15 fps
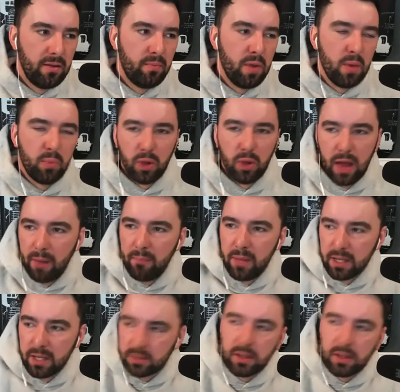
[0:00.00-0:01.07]
people that
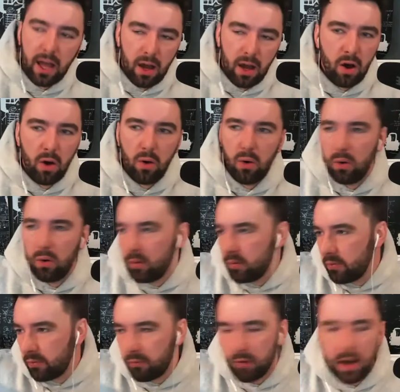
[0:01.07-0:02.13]
missed that whole
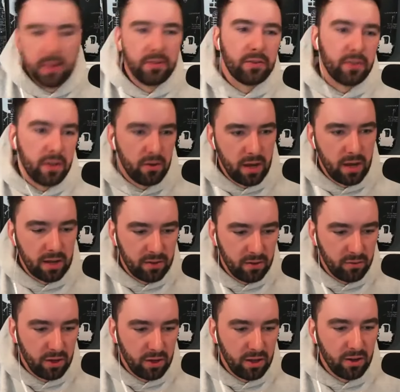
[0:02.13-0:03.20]
frenzy of
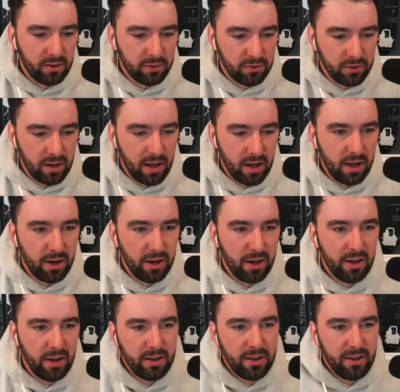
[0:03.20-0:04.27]
activity on
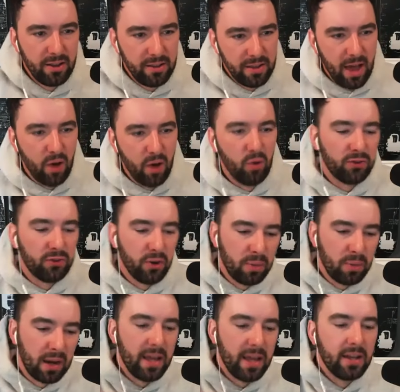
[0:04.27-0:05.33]
Solana that also
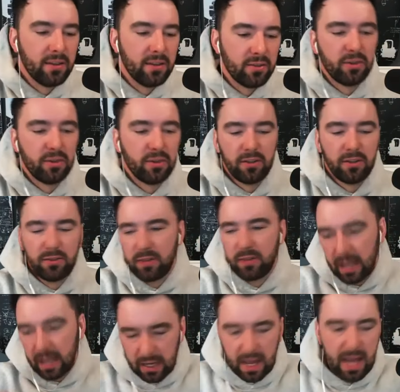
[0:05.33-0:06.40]
played into this
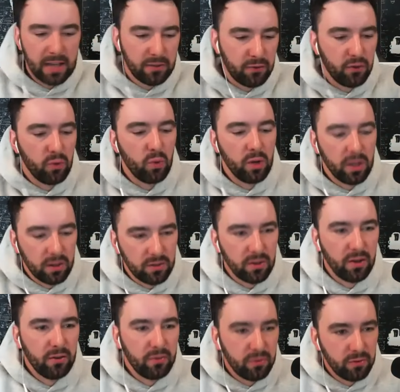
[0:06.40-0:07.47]
like last few weeks
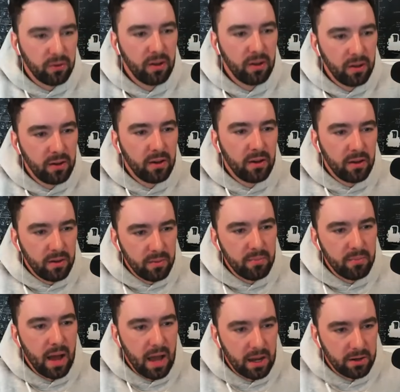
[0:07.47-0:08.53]
of
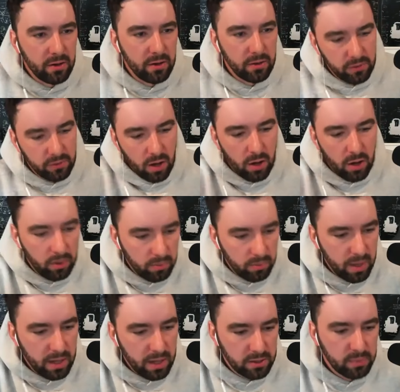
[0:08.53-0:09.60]
madness on
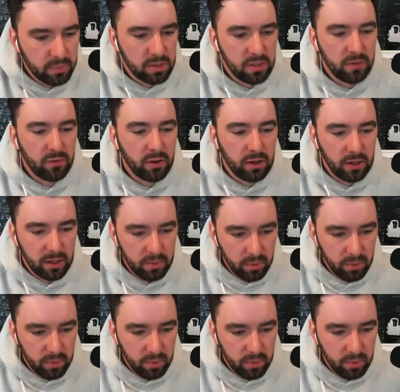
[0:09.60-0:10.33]
base specifically